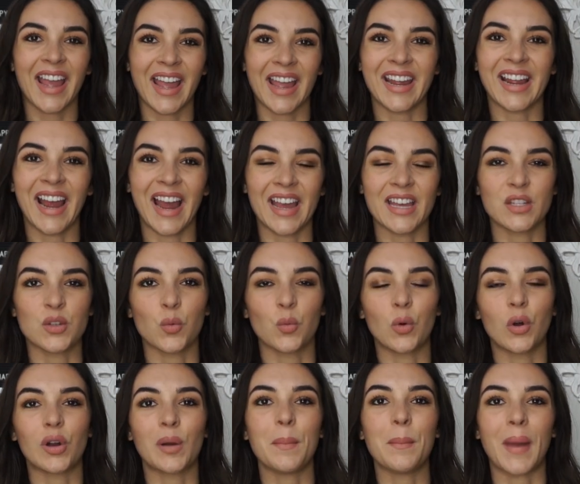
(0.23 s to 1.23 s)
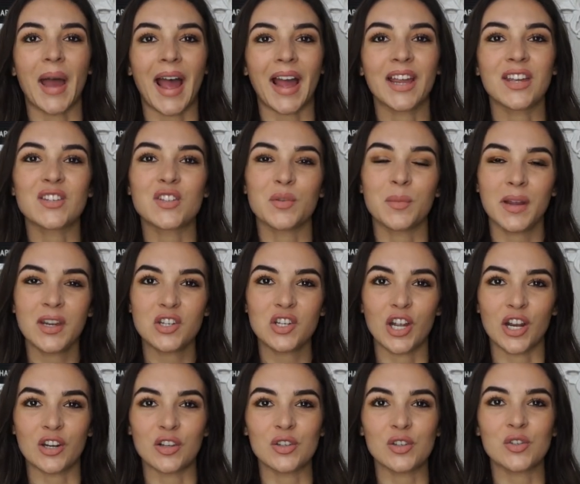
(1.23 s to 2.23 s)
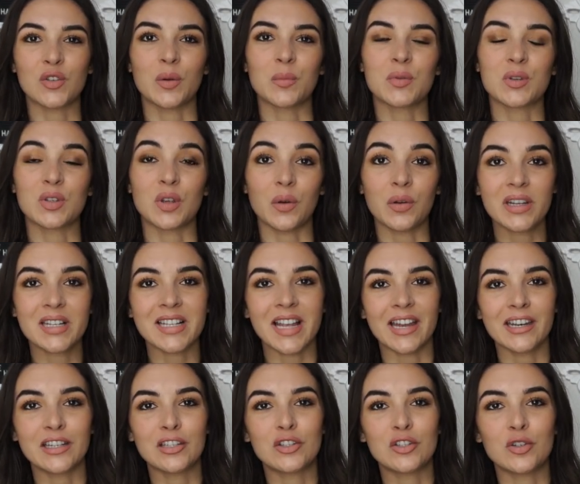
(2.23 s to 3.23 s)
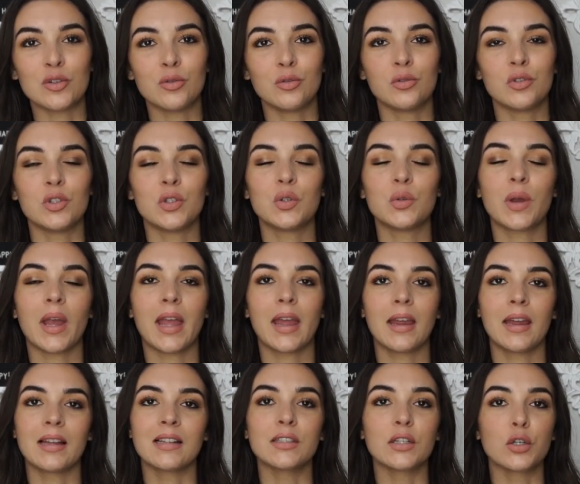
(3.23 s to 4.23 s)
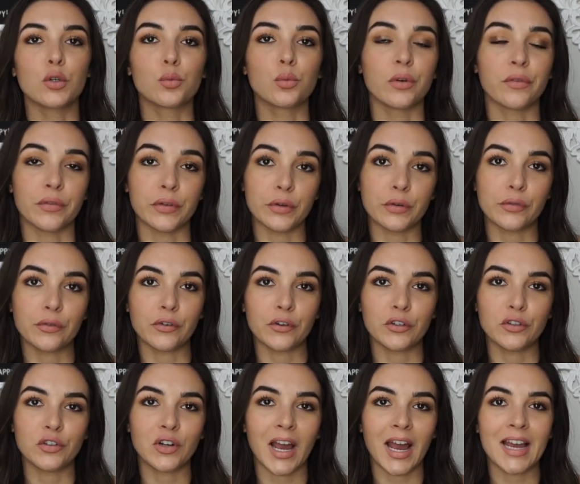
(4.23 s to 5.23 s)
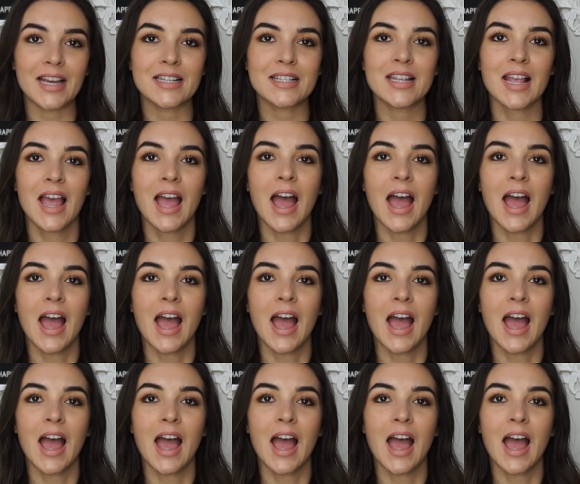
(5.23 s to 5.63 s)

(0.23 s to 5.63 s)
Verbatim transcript: Hey guys, welcome back to my channel. So I'm so excited to do a little review for you guys.